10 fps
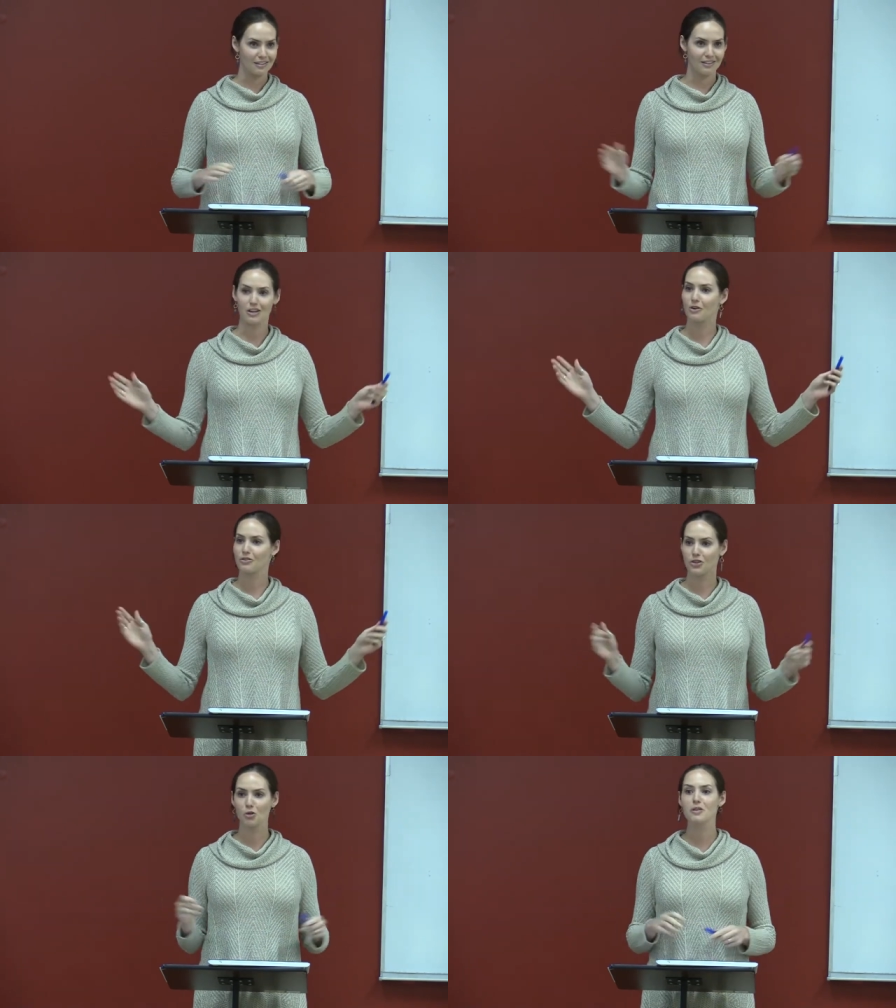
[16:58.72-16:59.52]
you
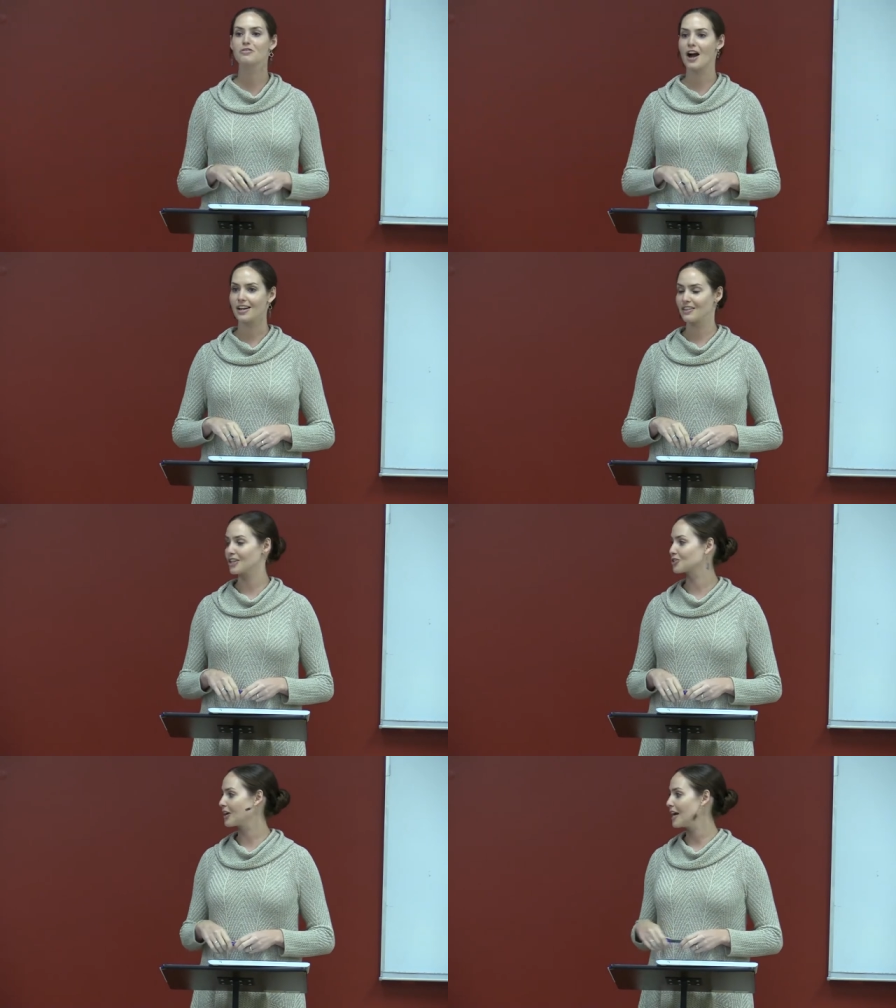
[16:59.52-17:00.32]
know you'll be fine, and
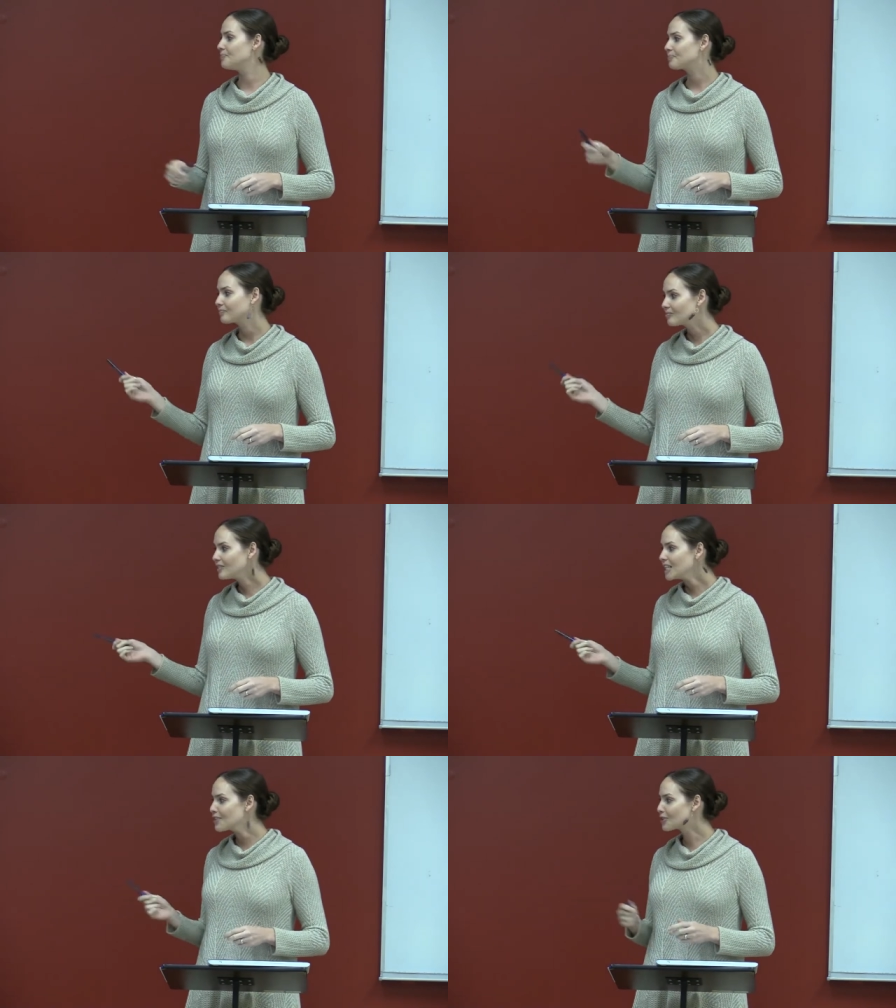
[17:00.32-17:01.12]
that's great.
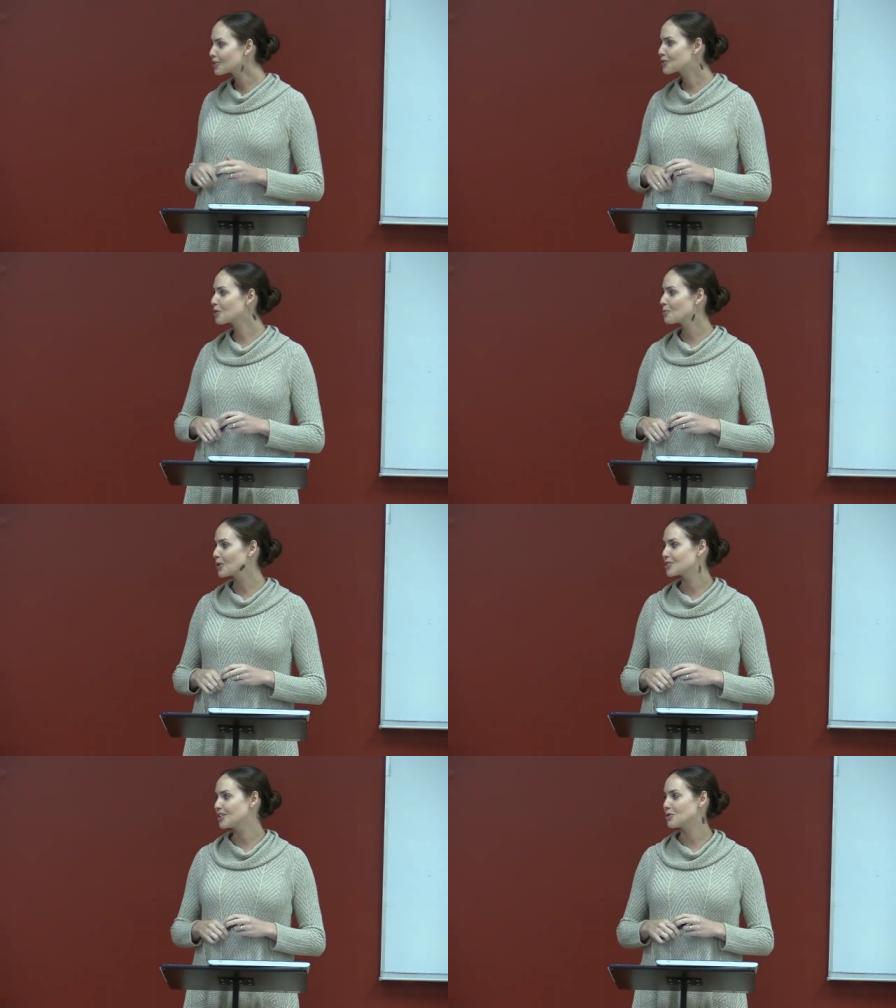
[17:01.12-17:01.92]
If you're the sort of
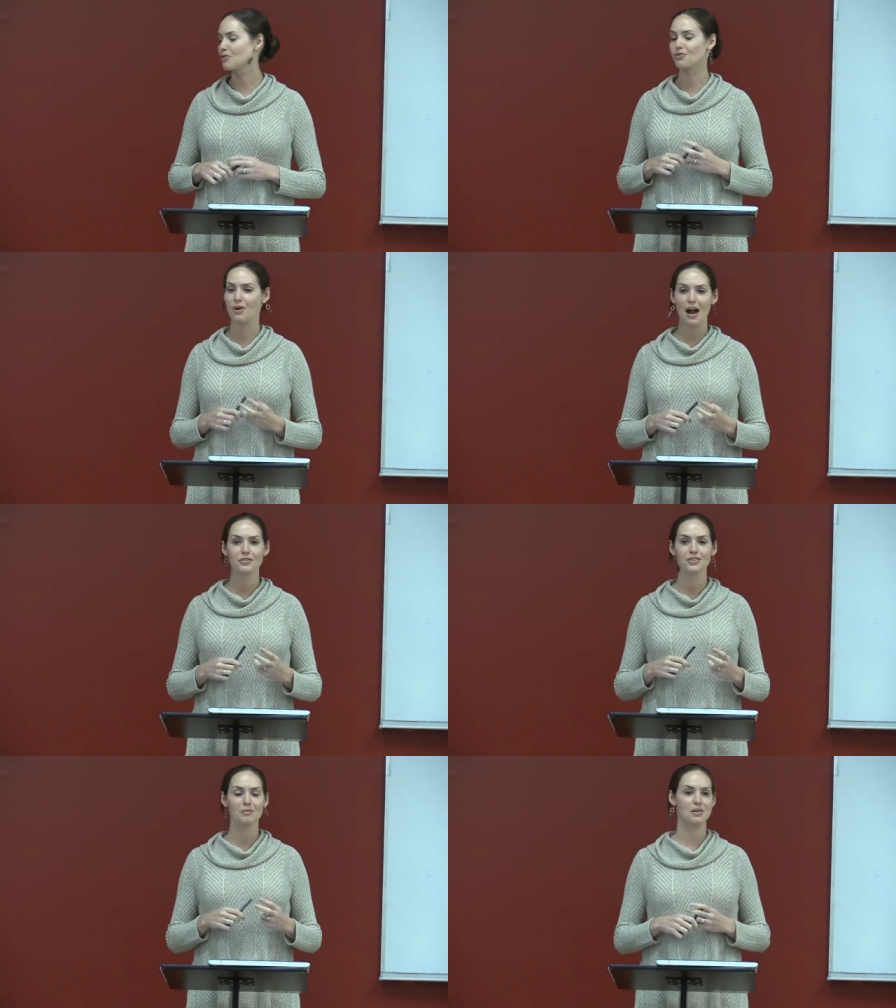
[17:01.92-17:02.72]
person who
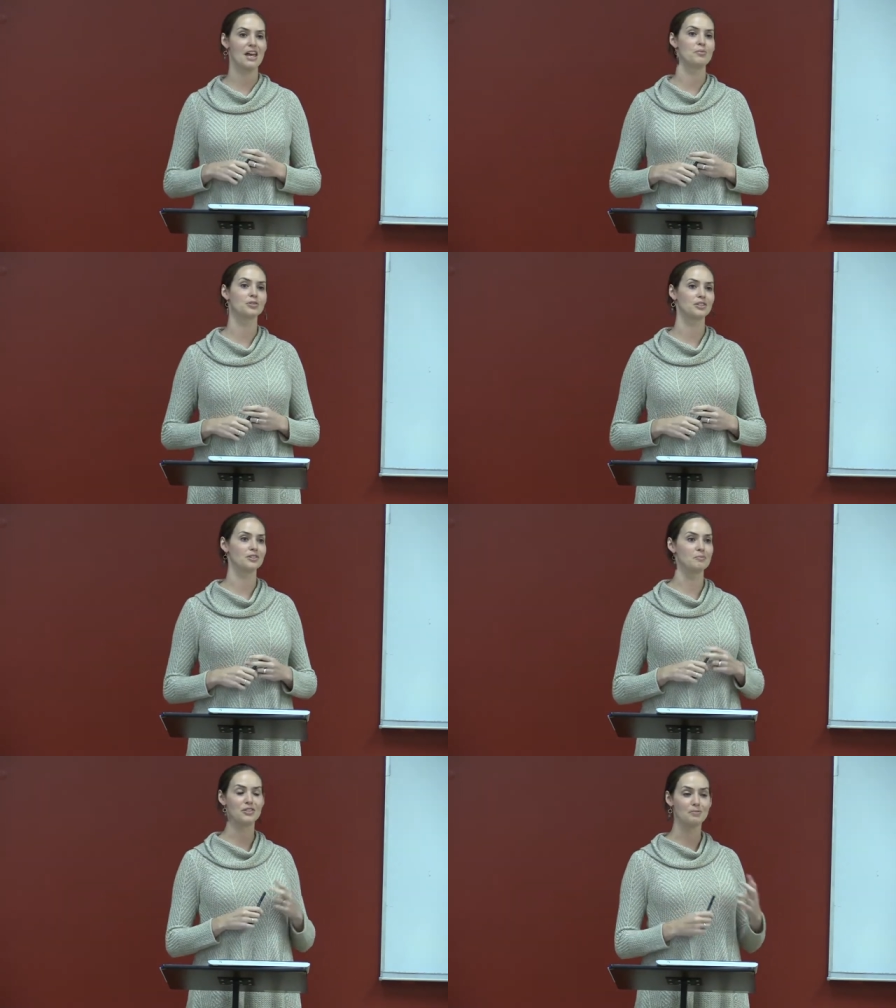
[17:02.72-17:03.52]
thrives on being able
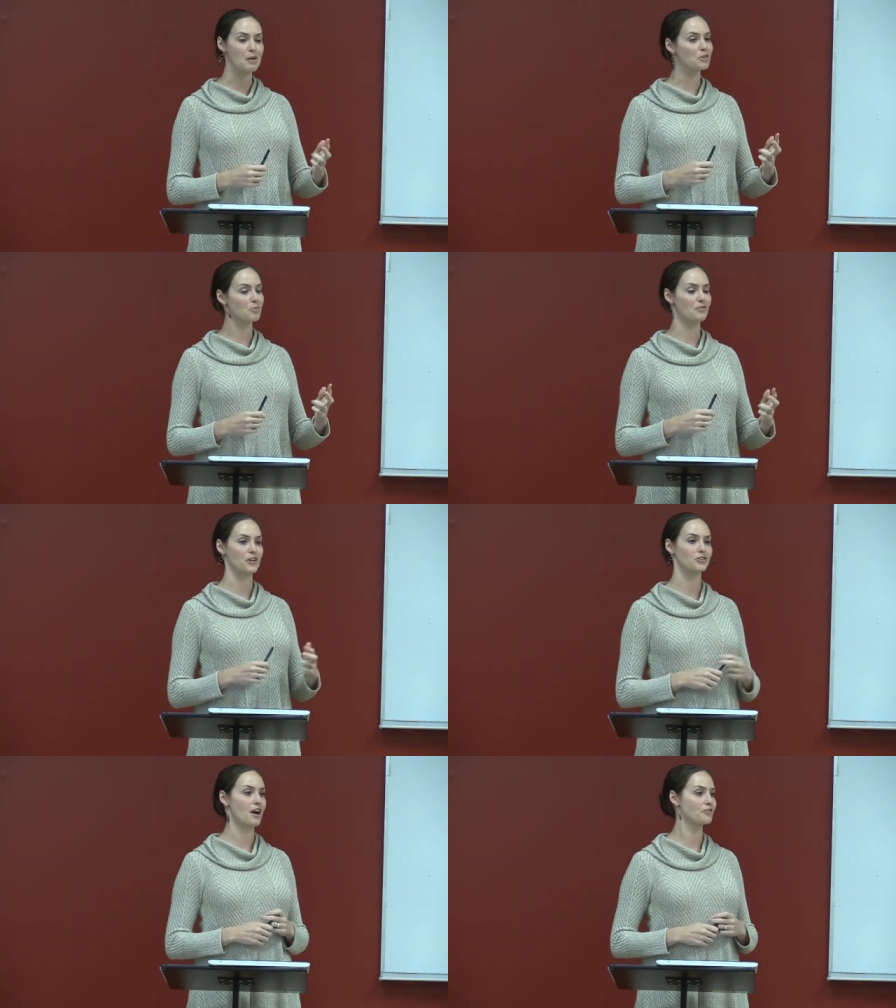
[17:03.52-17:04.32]
to meet with the
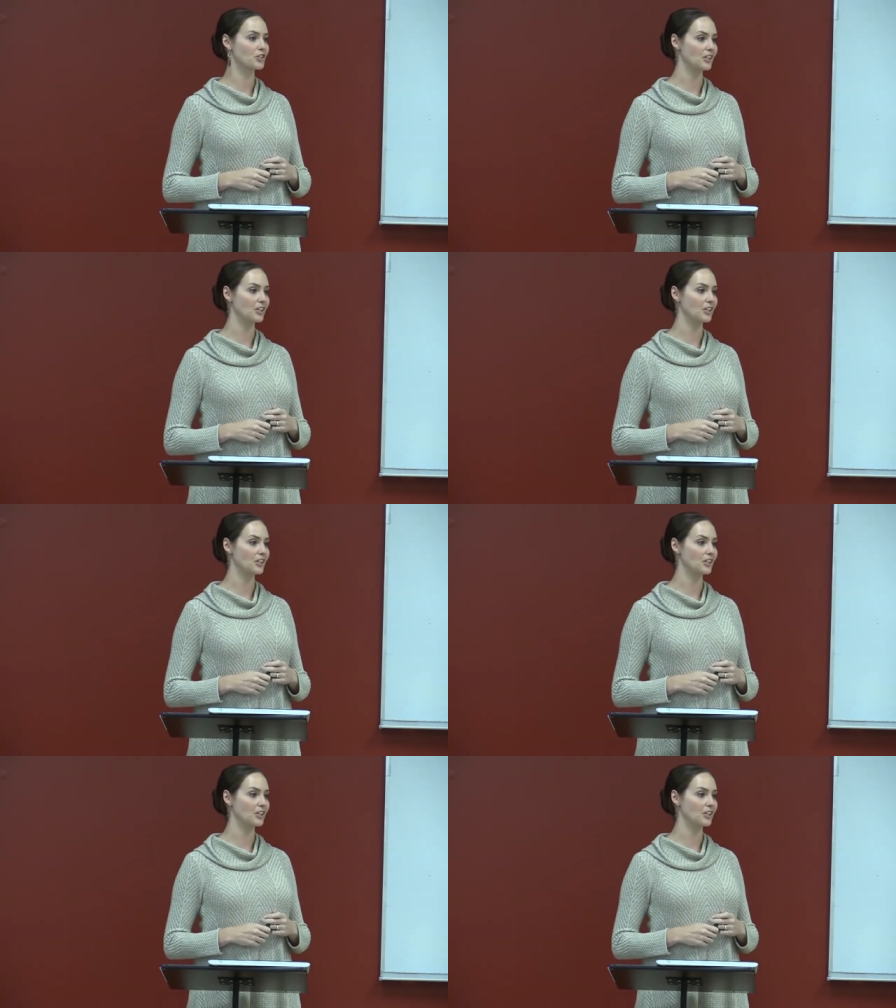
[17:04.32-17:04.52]
professor after